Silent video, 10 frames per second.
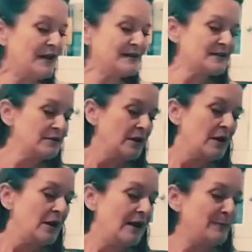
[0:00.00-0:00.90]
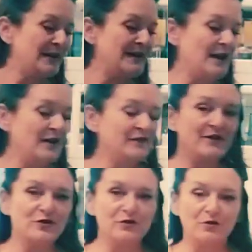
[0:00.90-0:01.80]
Pots, by now, have
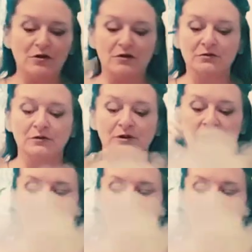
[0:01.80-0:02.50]
given their all,